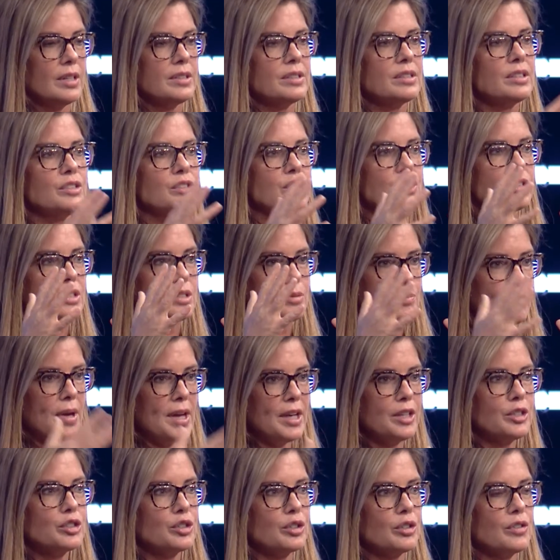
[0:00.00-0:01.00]
to just
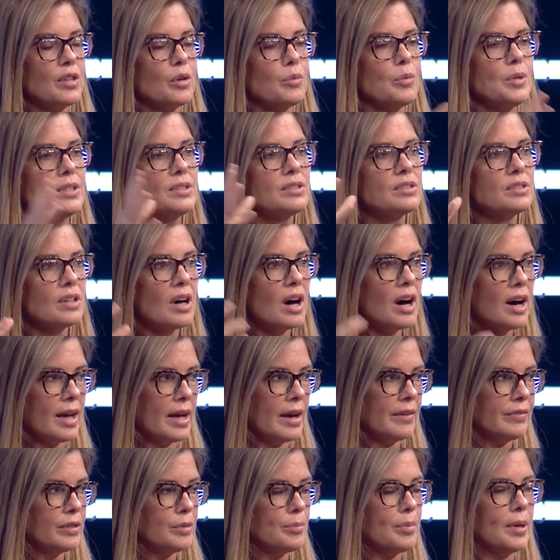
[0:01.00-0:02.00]
make sure that we saw
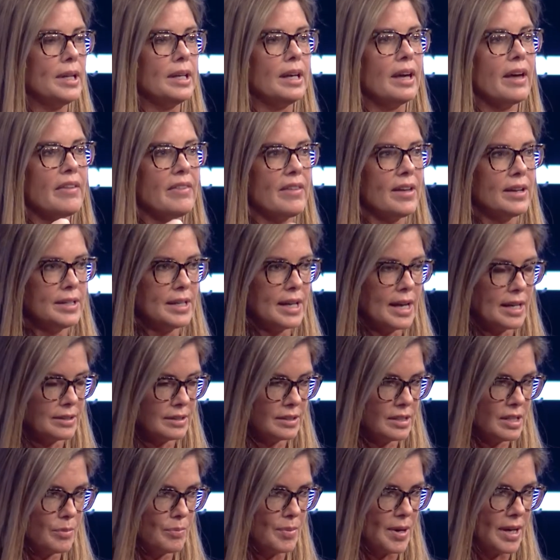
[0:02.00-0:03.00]
everybody and then get
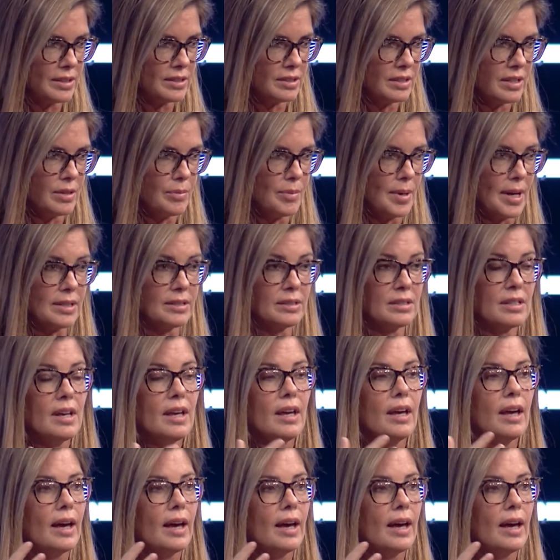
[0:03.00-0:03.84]
to the best of the best.